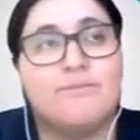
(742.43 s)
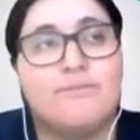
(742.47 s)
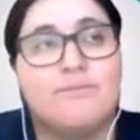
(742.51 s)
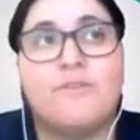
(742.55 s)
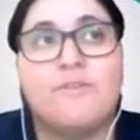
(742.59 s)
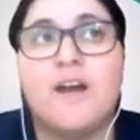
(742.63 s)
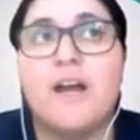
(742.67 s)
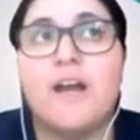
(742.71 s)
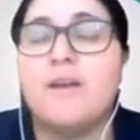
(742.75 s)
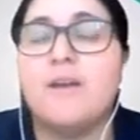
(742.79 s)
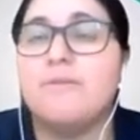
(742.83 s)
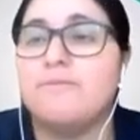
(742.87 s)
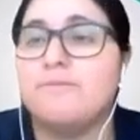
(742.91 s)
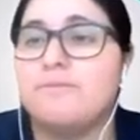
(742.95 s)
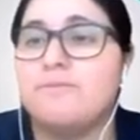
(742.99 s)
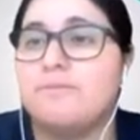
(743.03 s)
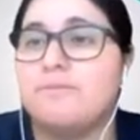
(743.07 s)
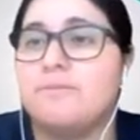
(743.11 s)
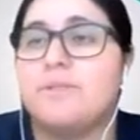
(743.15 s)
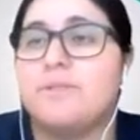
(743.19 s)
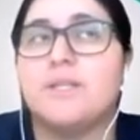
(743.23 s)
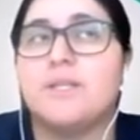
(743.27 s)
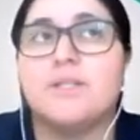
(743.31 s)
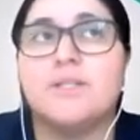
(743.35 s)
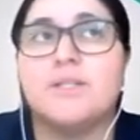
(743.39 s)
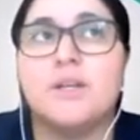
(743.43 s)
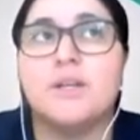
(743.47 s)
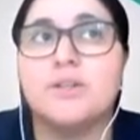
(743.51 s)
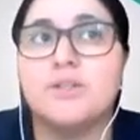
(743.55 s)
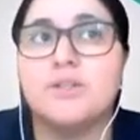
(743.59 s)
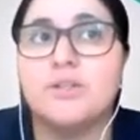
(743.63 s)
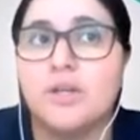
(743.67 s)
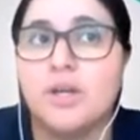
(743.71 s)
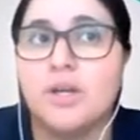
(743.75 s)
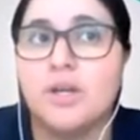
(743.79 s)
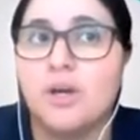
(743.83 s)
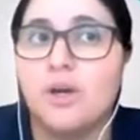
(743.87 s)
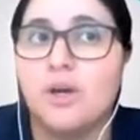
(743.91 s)
five, six years
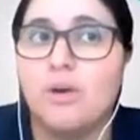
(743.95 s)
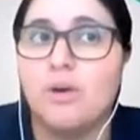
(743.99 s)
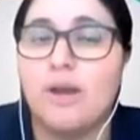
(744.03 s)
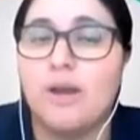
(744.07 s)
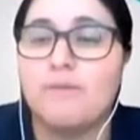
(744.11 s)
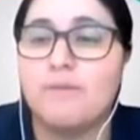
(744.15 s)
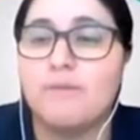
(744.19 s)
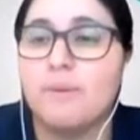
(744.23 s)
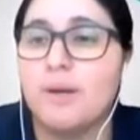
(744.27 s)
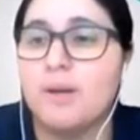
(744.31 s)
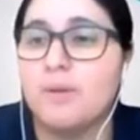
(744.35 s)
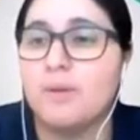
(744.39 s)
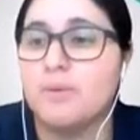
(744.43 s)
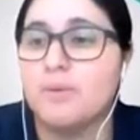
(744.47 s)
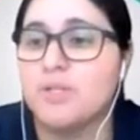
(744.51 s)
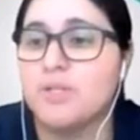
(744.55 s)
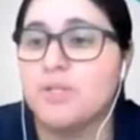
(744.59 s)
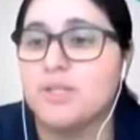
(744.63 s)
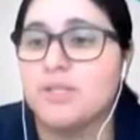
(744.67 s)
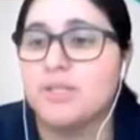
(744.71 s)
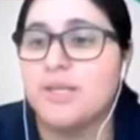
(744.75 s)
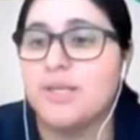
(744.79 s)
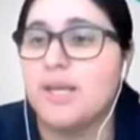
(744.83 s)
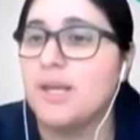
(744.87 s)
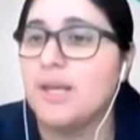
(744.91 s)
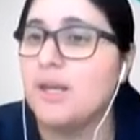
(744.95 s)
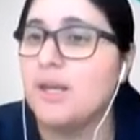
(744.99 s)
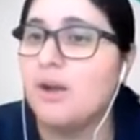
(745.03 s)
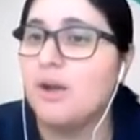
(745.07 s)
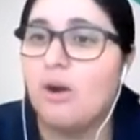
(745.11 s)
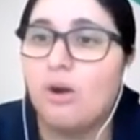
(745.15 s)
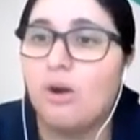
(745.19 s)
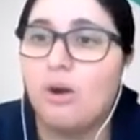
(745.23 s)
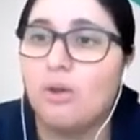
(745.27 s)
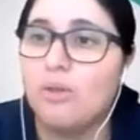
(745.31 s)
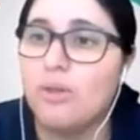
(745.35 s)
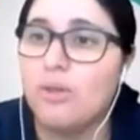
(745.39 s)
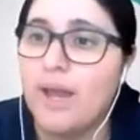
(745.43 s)
ago, everybody was just getting
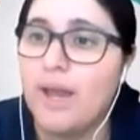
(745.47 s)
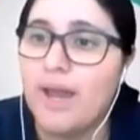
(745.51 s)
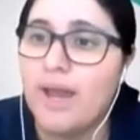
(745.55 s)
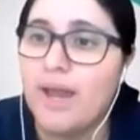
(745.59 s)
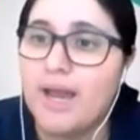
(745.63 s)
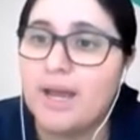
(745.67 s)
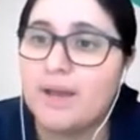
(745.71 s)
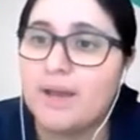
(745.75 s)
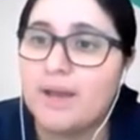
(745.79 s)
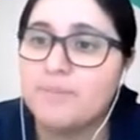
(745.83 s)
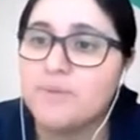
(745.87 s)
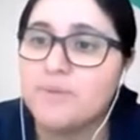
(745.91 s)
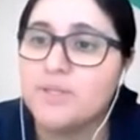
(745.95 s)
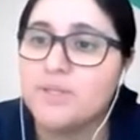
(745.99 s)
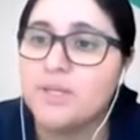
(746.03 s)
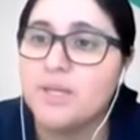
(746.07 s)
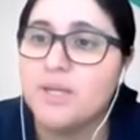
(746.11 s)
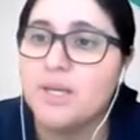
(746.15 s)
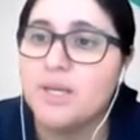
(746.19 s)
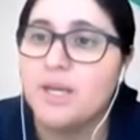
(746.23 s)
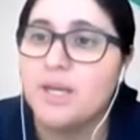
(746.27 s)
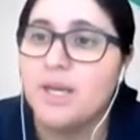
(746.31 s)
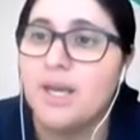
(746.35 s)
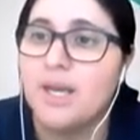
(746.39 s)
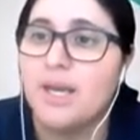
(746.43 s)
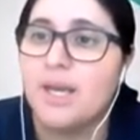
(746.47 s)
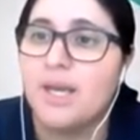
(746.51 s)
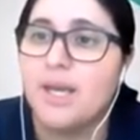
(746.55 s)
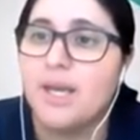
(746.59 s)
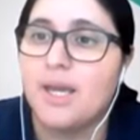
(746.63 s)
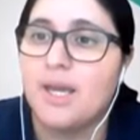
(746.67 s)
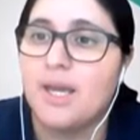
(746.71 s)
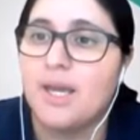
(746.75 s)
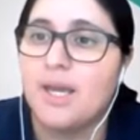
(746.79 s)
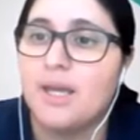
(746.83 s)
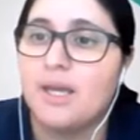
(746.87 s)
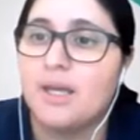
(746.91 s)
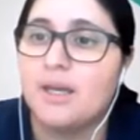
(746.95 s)
all the apps
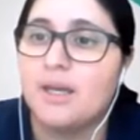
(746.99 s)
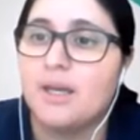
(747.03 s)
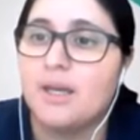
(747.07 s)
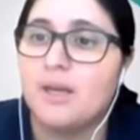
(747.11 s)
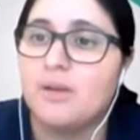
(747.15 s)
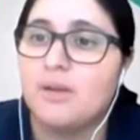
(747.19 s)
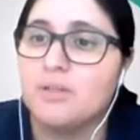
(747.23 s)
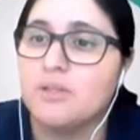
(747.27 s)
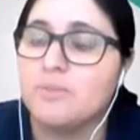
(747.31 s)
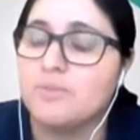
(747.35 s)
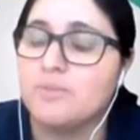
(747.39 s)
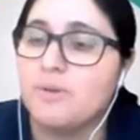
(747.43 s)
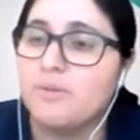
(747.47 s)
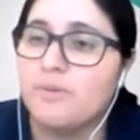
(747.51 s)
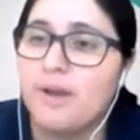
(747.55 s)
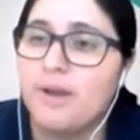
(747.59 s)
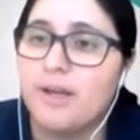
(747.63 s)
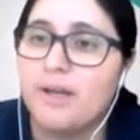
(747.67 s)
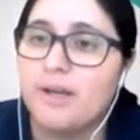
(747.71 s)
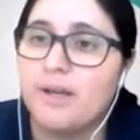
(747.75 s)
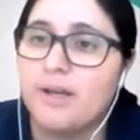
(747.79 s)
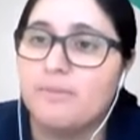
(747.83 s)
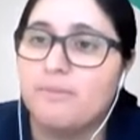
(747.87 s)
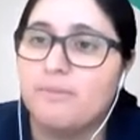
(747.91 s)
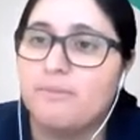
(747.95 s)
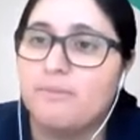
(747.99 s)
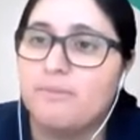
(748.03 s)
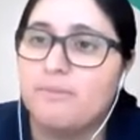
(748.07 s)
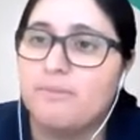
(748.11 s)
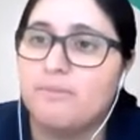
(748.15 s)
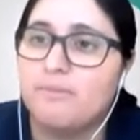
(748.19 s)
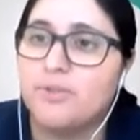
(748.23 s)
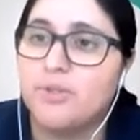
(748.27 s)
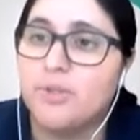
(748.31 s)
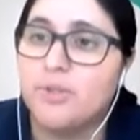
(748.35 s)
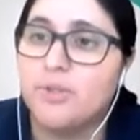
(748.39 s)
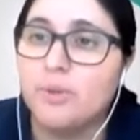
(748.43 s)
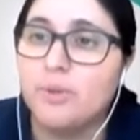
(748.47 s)
and it was provided
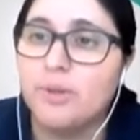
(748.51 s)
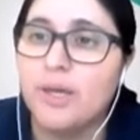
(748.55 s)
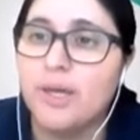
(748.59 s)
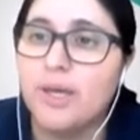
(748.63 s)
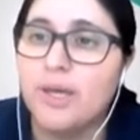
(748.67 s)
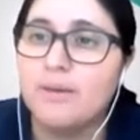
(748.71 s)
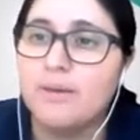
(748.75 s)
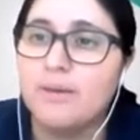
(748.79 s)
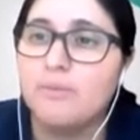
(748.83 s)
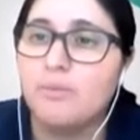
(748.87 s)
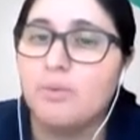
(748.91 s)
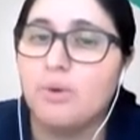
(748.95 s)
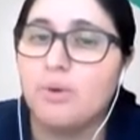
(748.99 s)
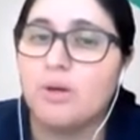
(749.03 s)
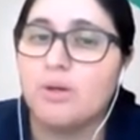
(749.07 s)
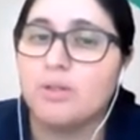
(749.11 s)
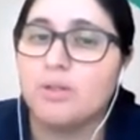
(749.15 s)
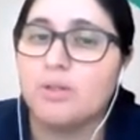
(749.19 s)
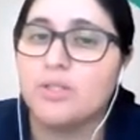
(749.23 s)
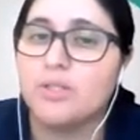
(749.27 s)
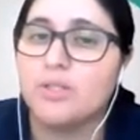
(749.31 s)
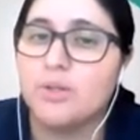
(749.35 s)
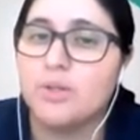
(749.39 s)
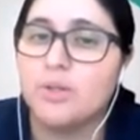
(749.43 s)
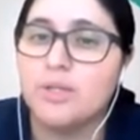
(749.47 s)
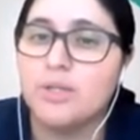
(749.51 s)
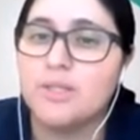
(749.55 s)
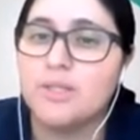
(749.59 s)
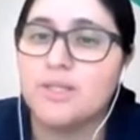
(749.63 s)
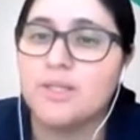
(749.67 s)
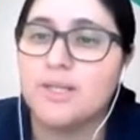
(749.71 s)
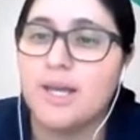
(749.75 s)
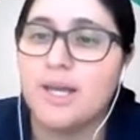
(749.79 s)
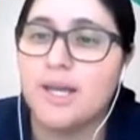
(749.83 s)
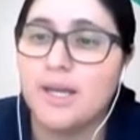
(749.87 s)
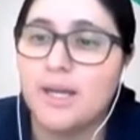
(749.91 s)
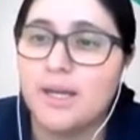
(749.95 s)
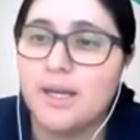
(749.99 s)
to them where students
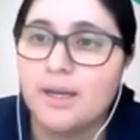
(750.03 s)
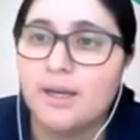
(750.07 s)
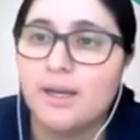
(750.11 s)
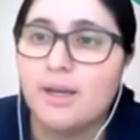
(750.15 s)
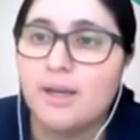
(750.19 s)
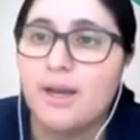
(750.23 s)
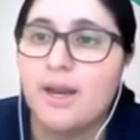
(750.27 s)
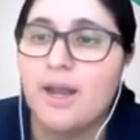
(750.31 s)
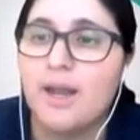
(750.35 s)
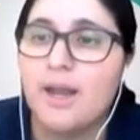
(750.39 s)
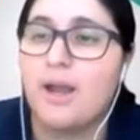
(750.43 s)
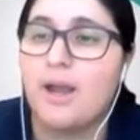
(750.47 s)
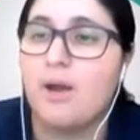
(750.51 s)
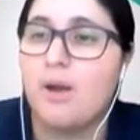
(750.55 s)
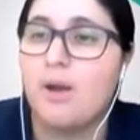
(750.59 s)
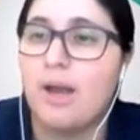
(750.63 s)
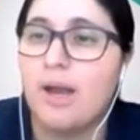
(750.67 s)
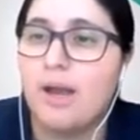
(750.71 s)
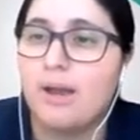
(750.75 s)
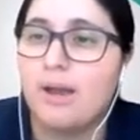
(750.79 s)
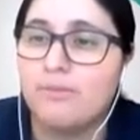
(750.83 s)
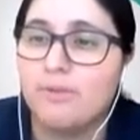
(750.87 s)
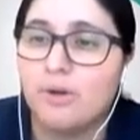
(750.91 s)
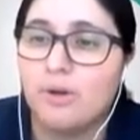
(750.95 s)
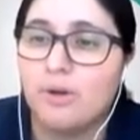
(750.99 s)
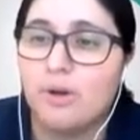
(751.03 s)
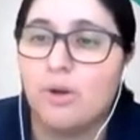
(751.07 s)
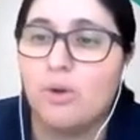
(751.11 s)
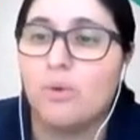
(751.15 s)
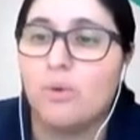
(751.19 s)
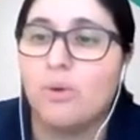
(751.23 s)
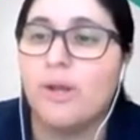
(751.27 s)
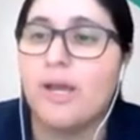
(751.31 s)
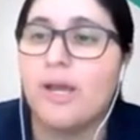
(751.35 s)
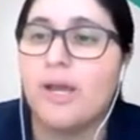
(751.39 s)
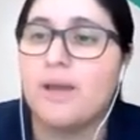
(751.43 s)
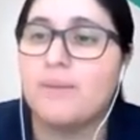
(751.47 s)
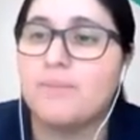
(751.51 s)
kind of now have their own
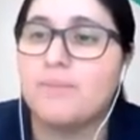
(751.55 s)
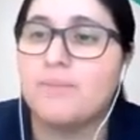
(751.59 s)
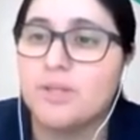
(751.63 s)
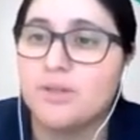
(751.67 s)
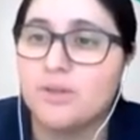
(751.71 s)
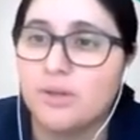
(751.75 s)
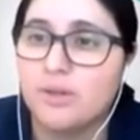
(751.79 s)
apps that